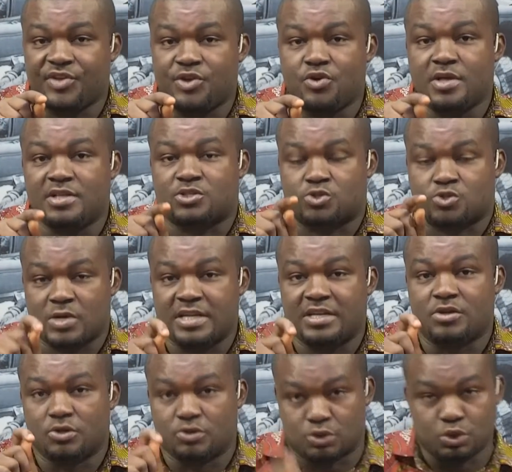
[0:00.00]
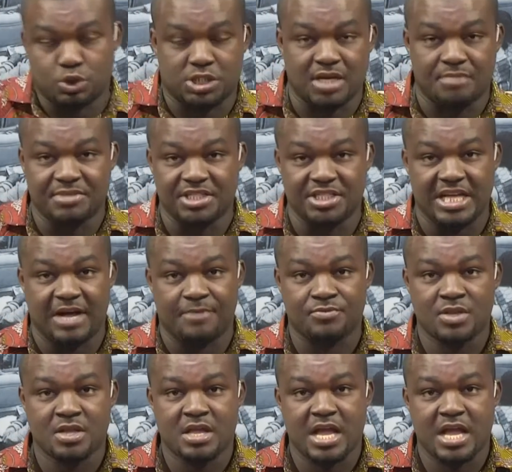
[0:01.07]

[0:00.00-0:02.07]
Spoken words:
This video is trending on social media.